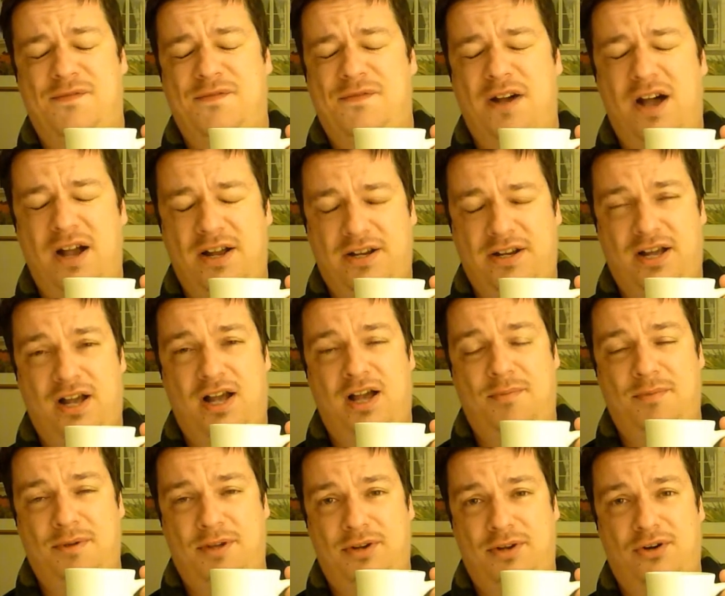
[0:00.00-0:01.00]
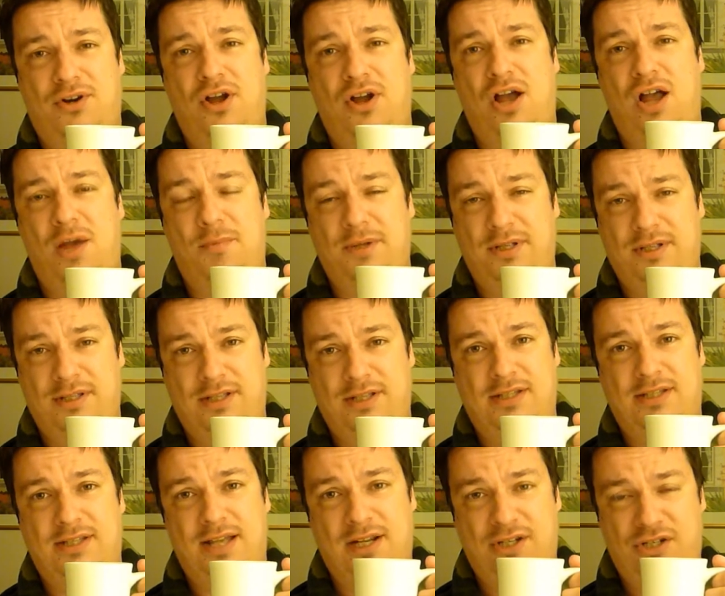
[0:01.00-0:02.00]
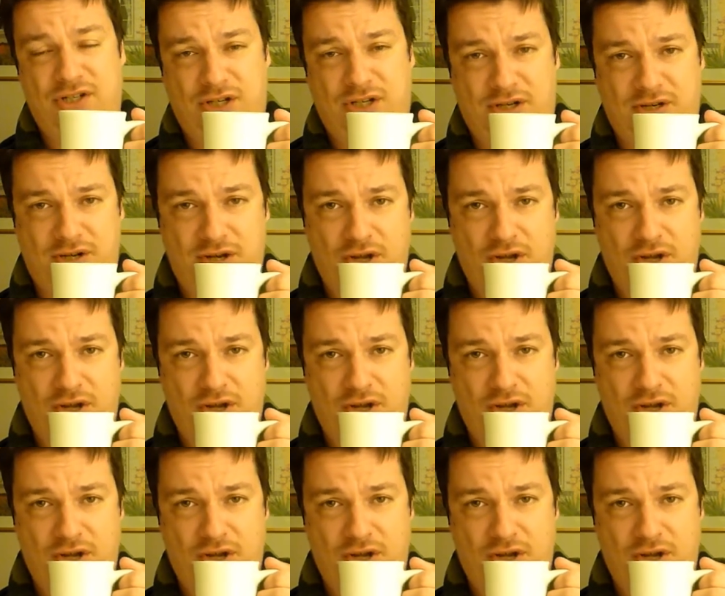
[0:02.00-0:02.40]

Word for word: fucked up your comments section.